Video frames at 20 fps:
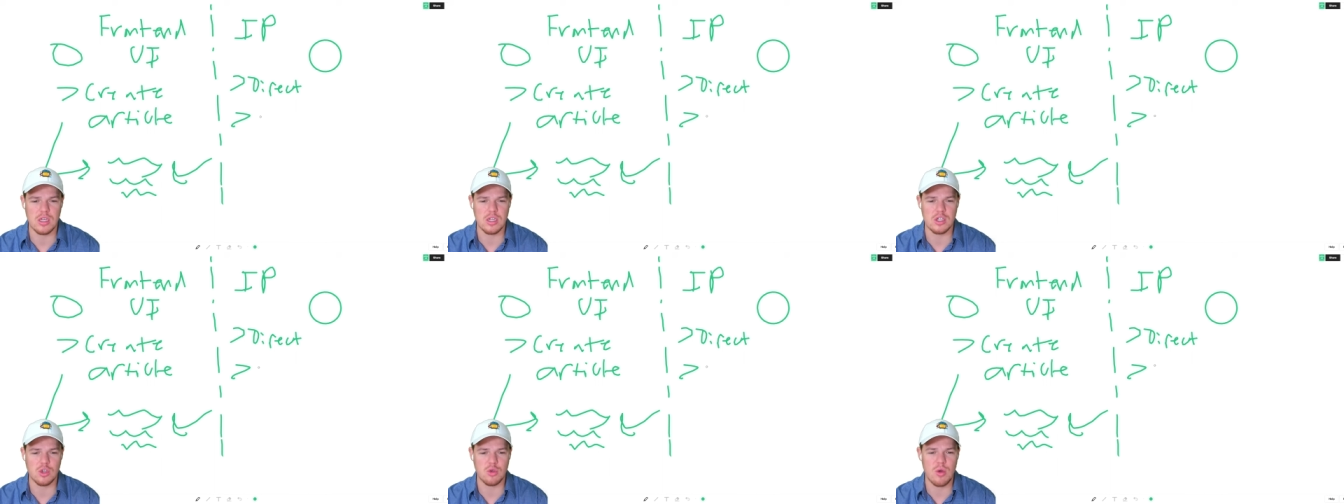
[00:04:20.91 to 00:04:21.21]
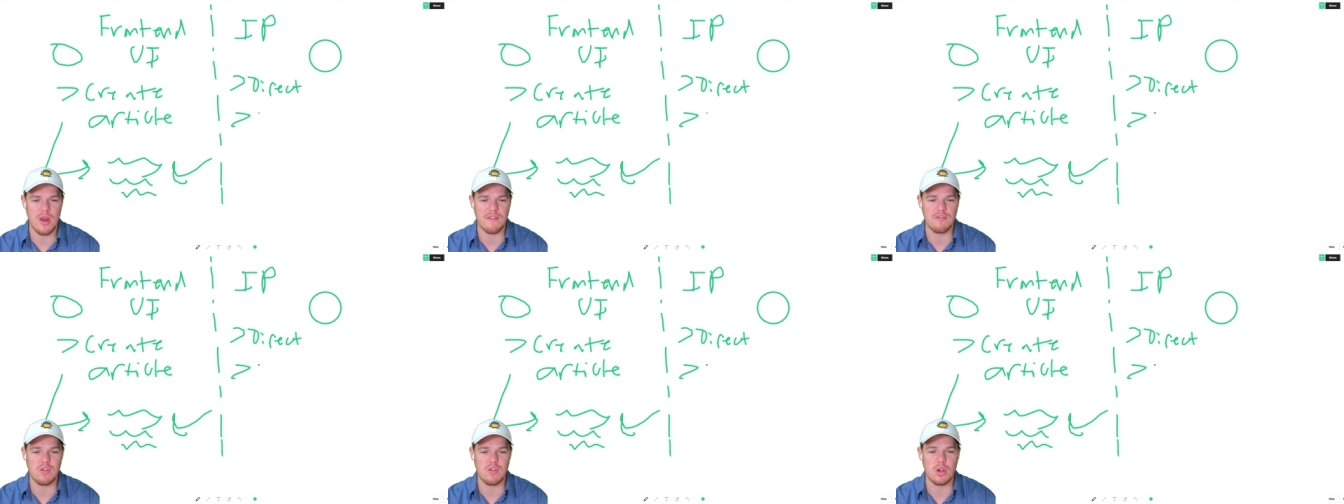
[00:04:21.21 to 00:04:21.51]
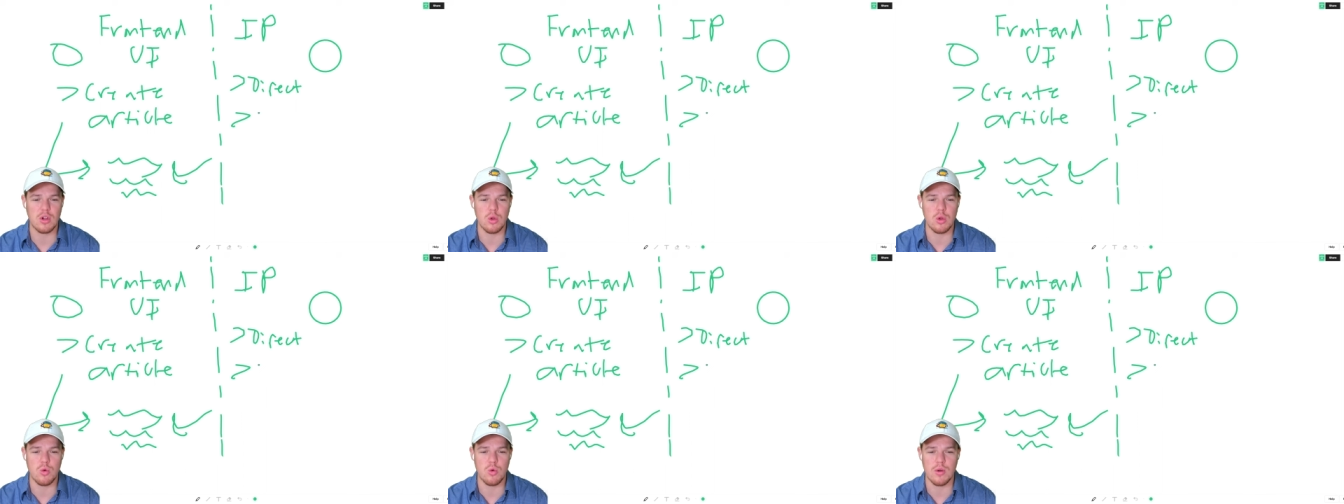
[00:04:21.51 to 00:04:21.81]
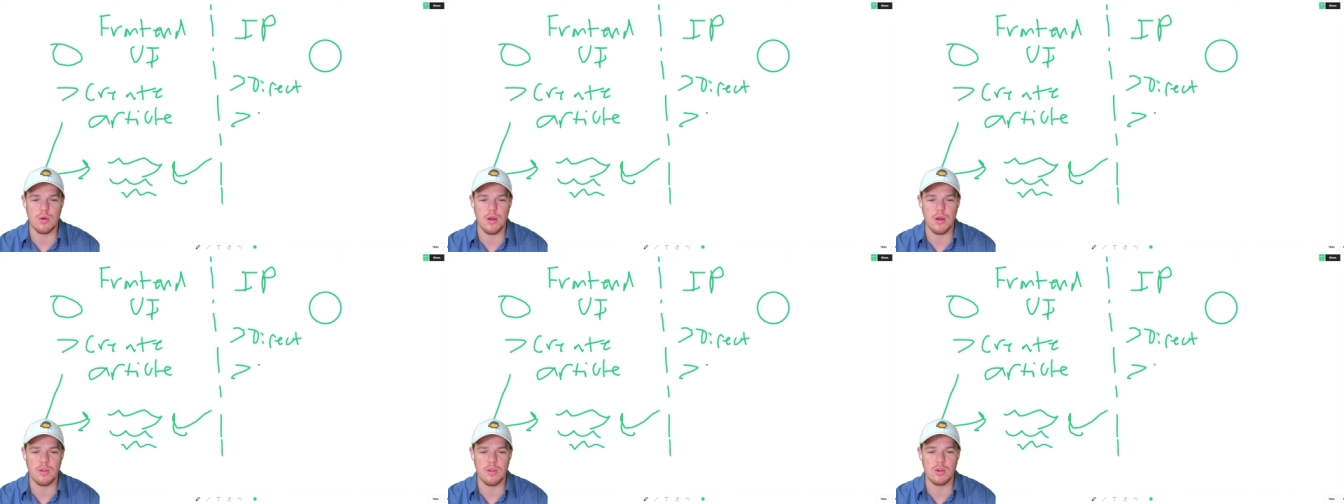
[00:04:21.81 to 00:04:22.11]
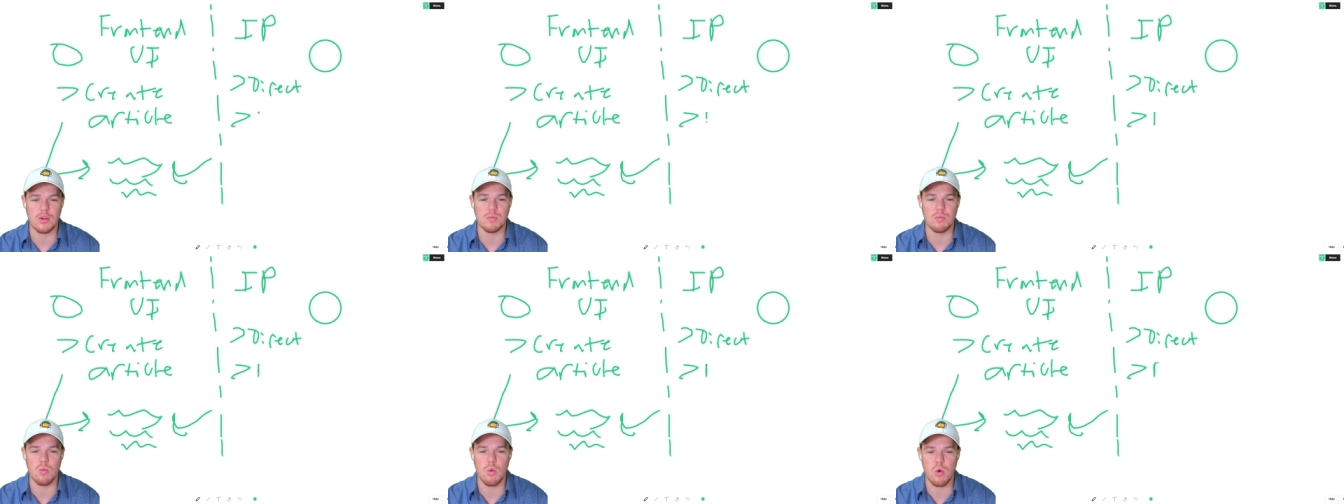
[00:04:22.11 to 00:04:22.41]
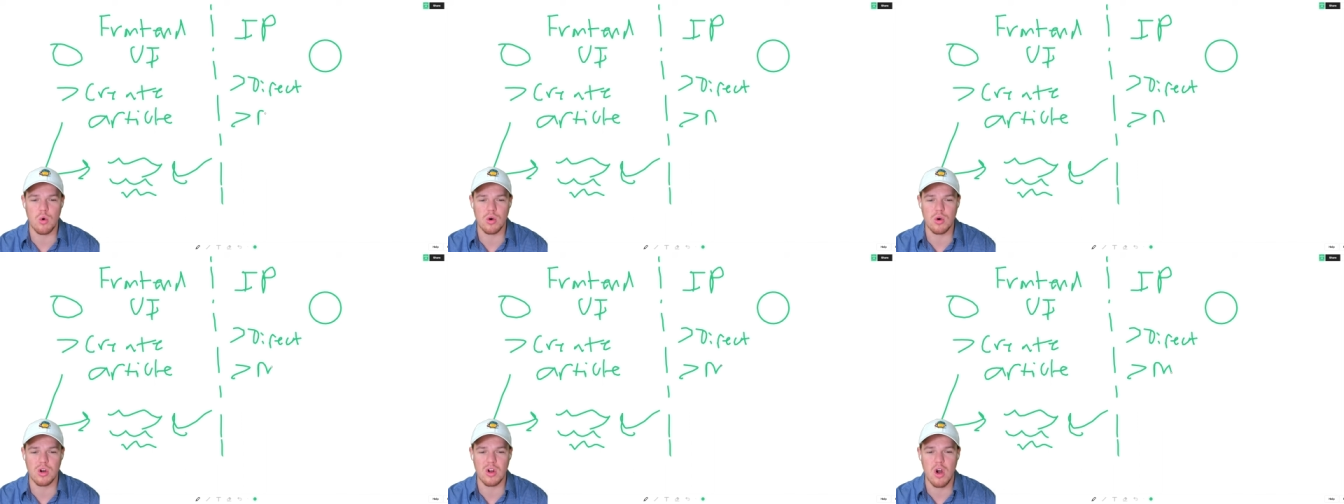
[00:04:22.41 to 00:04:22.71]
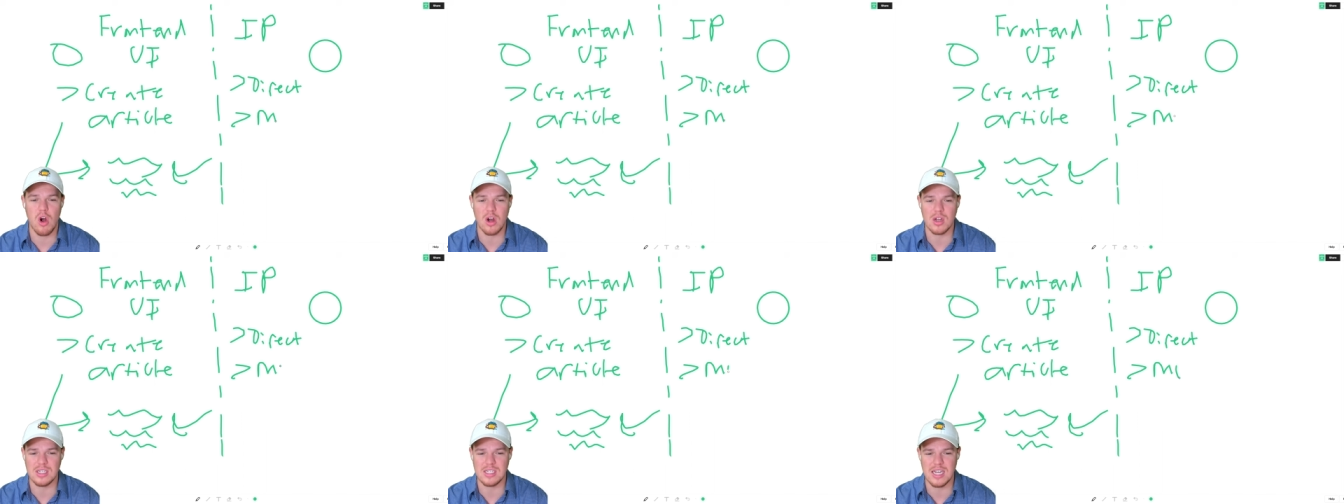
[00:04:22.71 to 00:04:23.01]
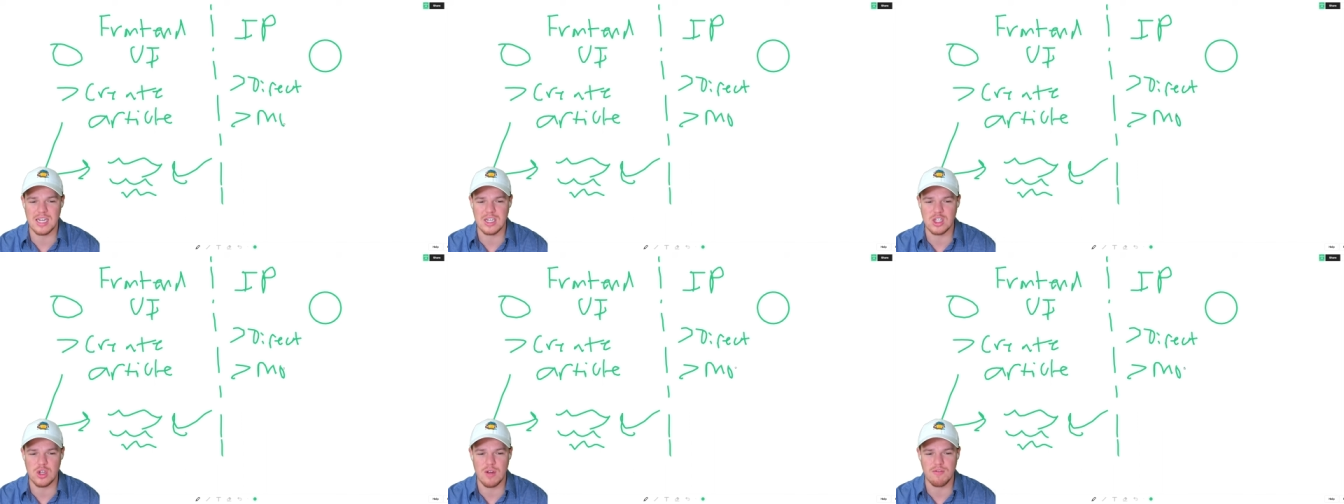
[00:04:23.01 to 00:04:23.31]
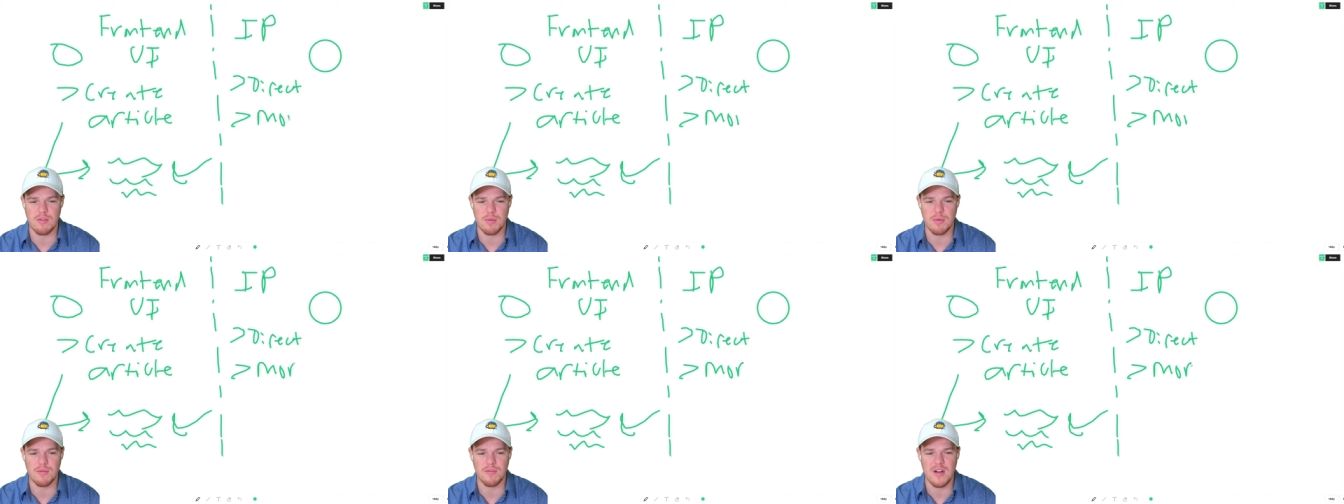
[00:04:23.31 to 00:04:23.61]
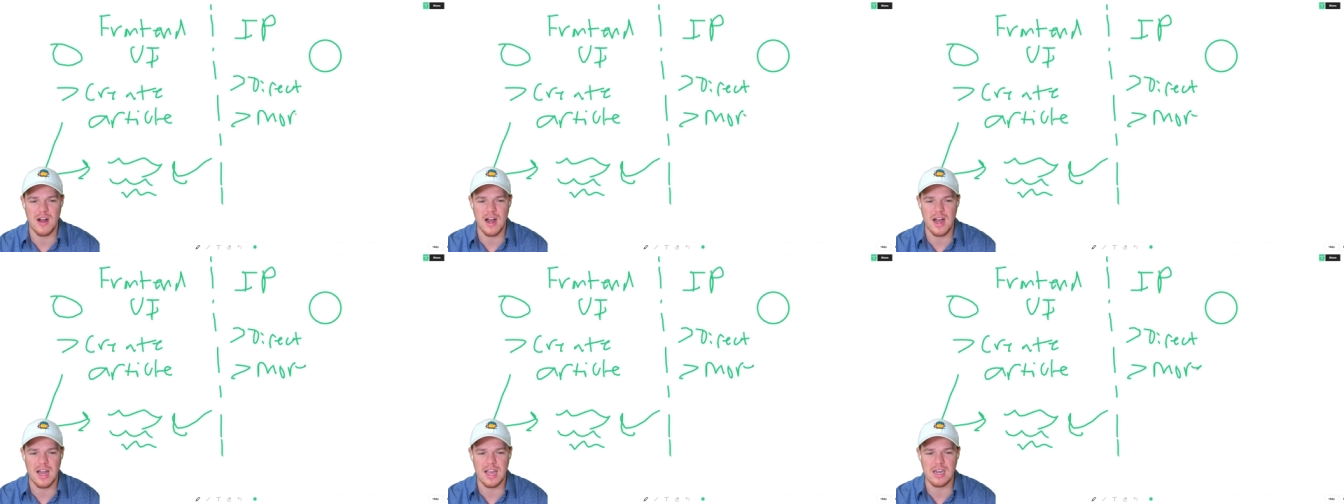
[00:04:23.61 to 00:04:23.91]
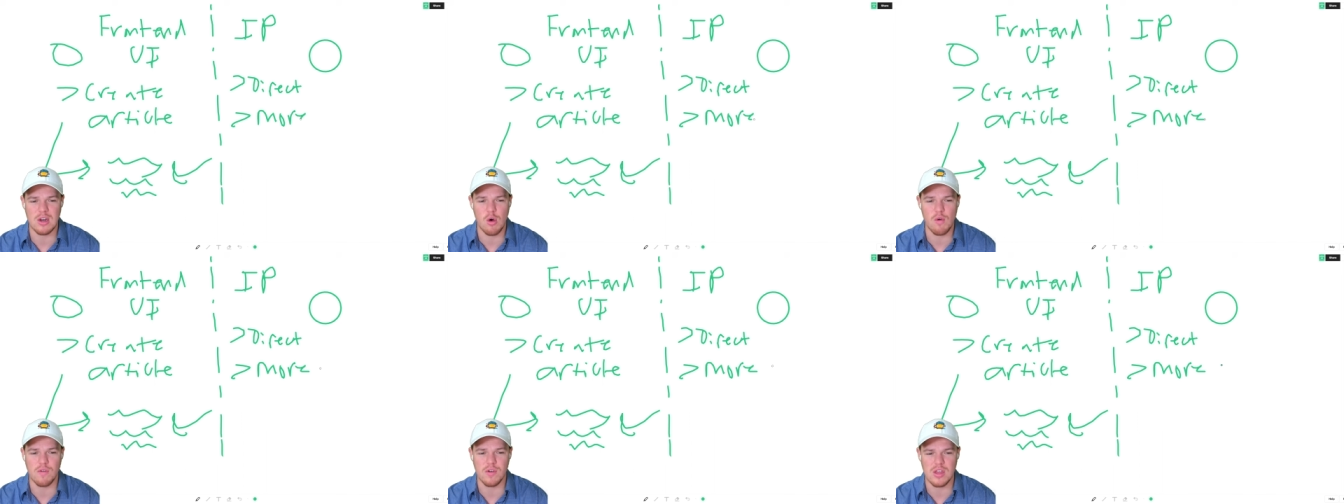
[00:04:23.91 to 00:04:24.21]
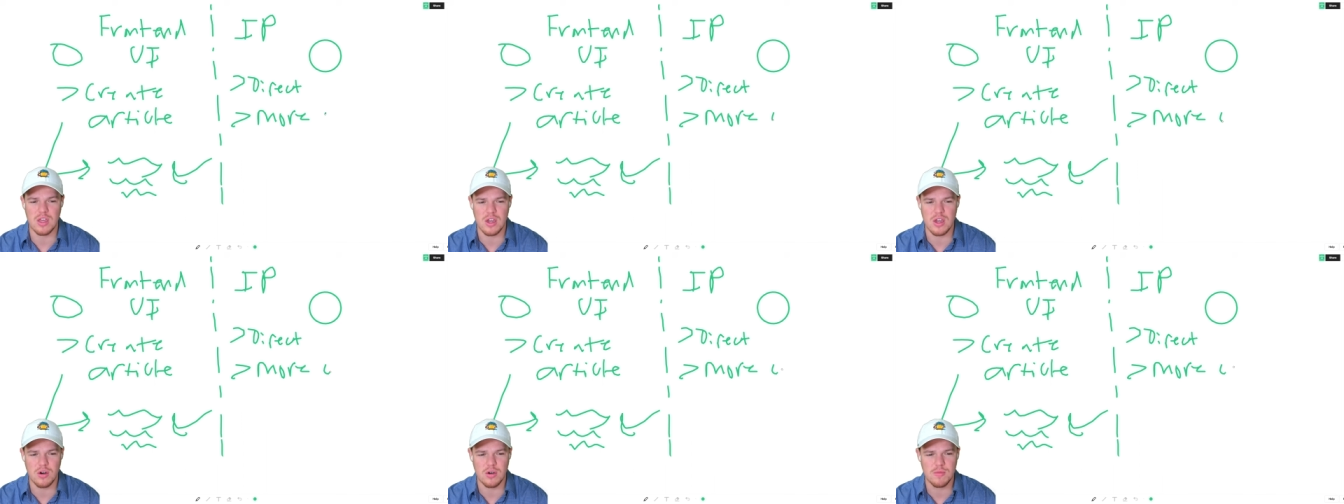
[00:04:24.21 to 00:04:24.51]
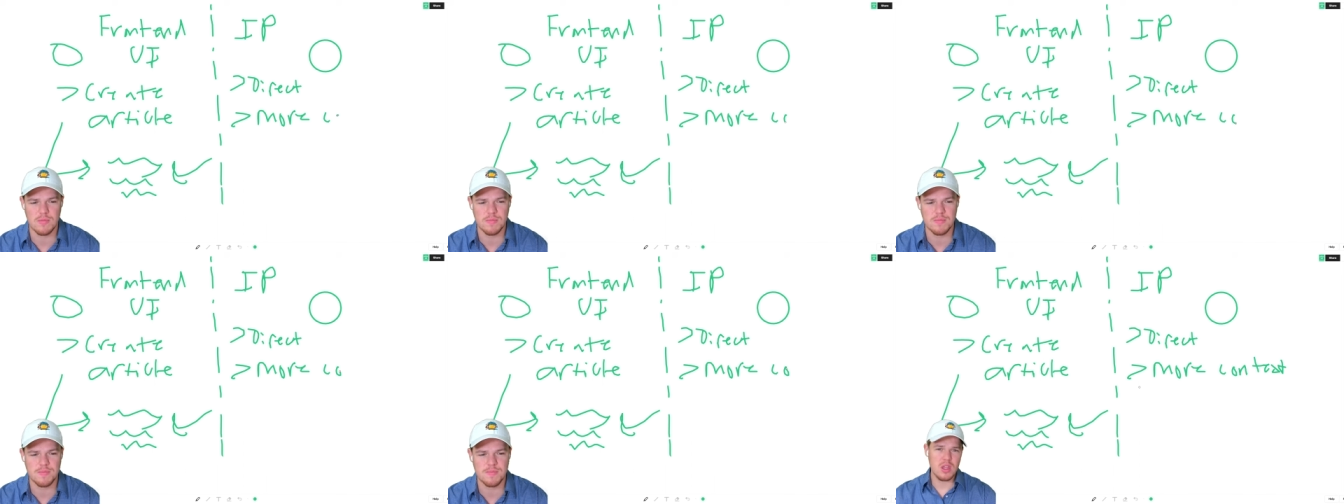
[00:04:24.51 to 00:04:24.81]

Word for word: So you have to include, there's more context you have to provide over here.